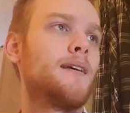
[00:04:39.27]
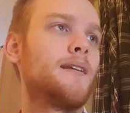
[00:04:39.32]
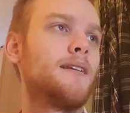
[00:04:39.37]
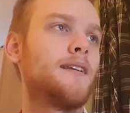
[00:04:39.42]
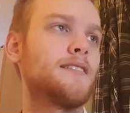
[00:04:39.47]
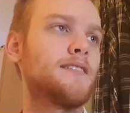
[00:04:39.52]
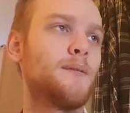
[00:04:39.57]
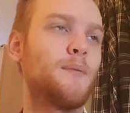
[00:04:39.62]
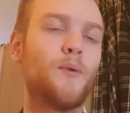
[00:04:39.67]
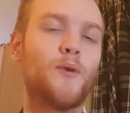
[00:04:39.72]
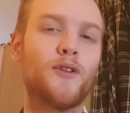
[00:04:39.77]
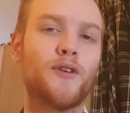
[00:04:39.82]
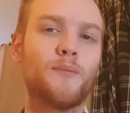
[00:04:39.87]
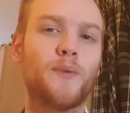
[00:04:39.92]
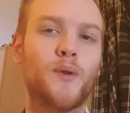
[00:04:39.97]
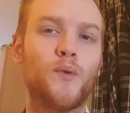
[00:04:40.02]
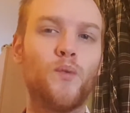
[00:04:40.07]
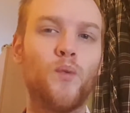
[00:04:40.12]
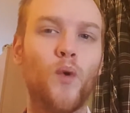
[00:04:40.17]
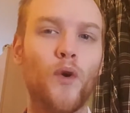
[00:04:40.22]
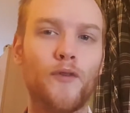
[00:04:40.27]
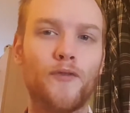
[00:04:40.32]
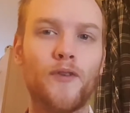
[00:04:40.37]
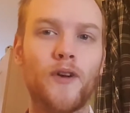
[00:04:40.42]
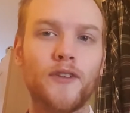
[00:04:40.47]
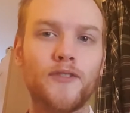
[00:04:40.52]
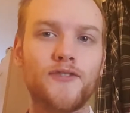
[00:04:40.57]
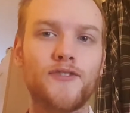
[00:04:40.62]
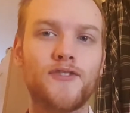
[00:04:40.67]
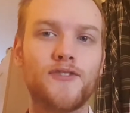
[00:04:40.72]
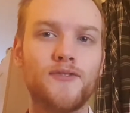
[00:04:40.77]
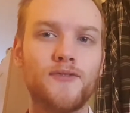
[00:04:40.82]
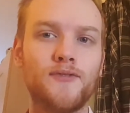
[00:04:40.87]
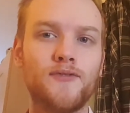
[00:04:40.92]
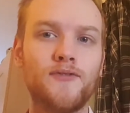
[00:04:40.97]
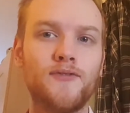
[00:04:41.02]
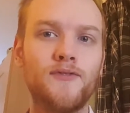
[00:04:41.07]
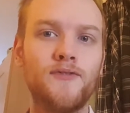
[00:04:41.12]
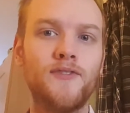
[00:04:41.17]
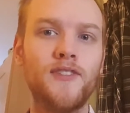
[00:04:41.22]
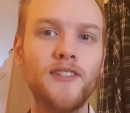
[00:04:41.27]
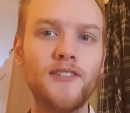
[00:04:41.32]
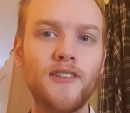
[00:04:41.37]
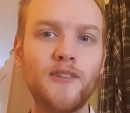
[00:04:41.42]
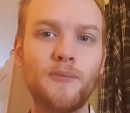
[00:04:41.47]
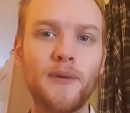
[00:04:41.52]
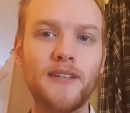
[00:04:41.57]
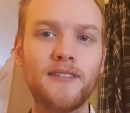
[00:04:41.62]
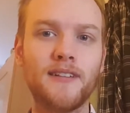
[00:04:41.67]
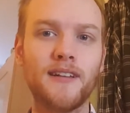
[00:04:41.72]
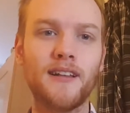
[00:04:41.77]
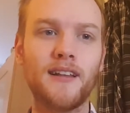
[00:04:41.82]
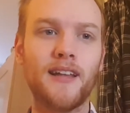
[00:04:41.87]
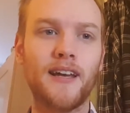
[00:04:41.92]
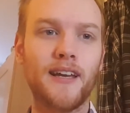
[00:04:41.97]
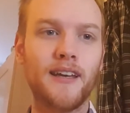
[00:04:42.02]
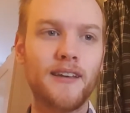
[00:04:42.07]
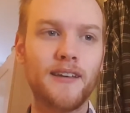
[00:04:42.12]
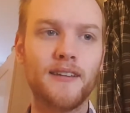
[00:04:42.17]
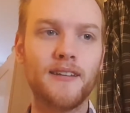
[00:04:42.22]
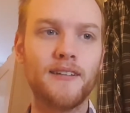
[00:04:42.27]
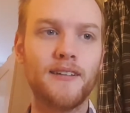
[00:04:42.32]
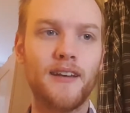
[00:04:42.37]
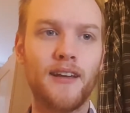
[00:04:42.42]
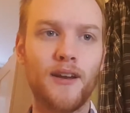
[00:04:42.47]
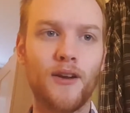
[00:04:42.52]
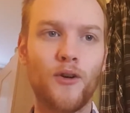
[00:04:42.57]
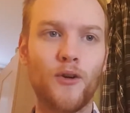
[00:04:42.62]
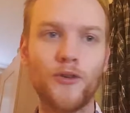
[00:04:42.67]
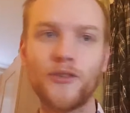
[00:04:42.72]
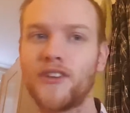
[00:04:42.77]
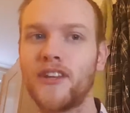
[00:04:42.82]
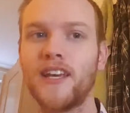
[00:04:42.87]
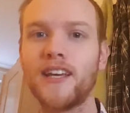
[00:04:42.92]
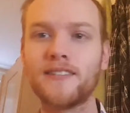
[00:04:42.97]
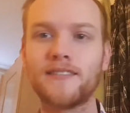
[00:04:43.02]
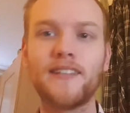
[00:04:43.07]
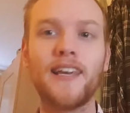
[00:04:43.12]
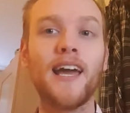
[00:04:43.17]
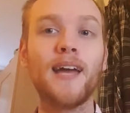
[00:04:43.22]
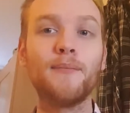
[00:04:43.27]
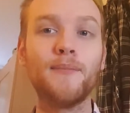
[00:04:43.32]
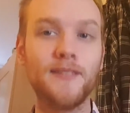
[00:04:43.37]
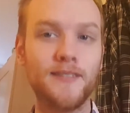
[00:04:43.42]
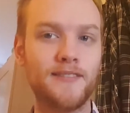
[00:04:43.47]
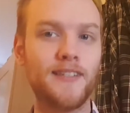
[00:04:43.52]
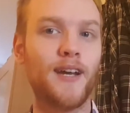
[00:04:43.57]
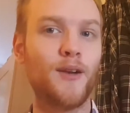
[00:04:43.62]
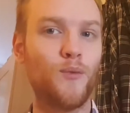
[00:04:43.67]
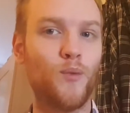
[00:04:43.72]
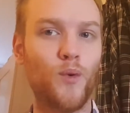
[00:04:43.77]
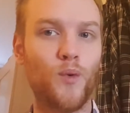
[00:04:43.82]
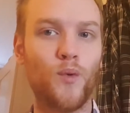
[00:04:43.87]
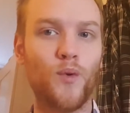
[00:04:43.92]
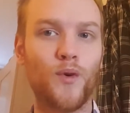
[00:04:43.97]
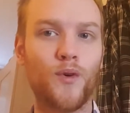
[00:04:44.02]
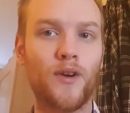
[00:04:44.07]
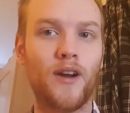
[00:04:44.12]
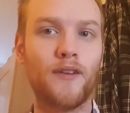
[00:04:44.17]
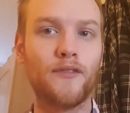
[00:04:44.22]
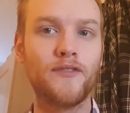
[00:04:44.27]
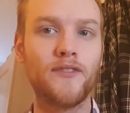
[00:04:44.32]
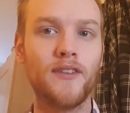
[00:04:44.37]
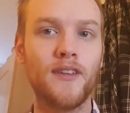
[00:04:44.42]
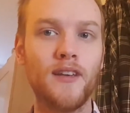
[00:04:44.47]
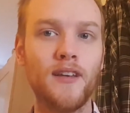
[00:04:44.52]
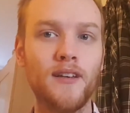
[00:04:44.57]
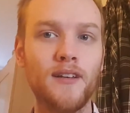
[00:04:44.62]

Next up, I want to talk about the Warfronts. This is basically like an RTS game inside World of Warcraft.